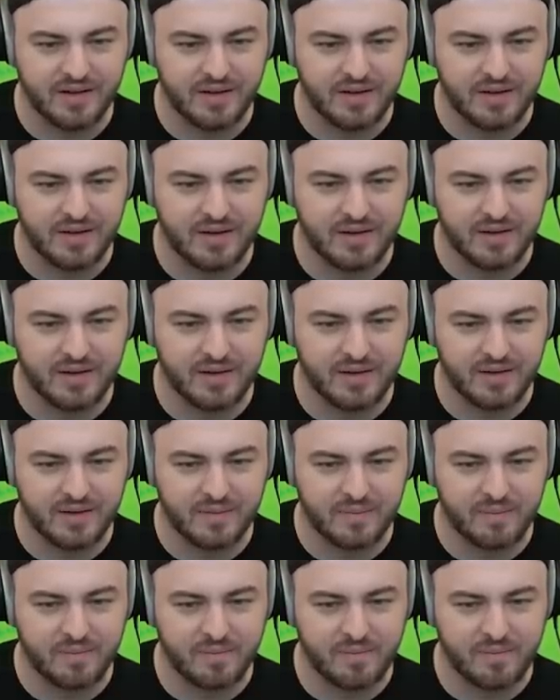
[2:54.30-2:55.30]

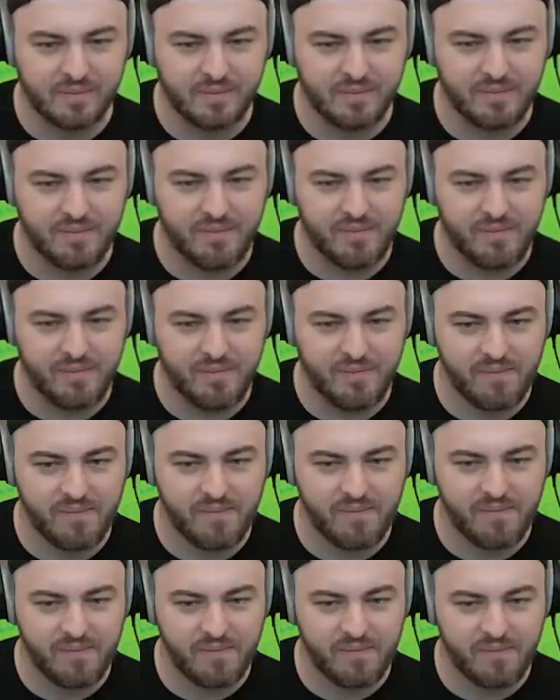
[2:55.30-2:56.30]

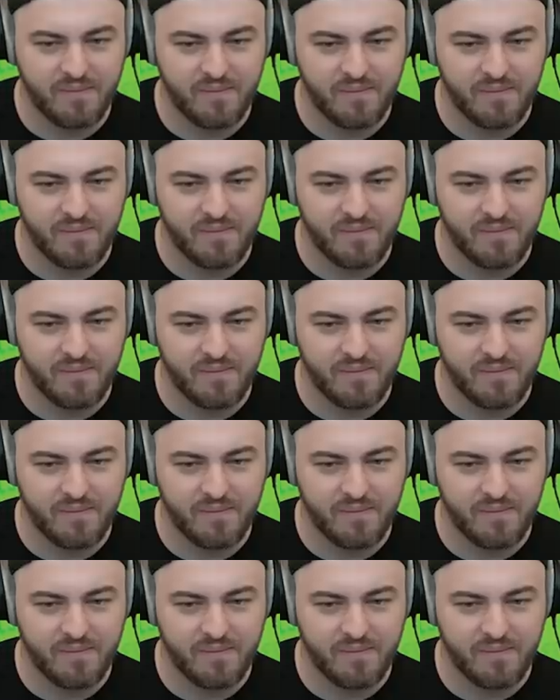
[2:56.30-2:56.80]
Nobody speaks.